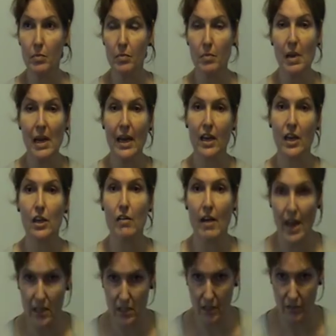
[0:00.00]
molecular
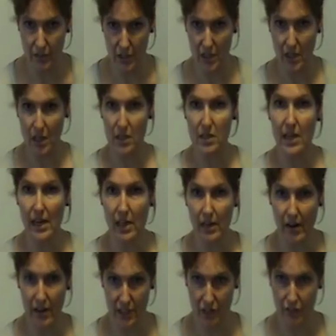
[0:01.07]
activity, our cellular
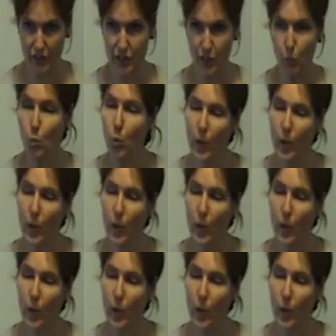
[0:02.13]
activity?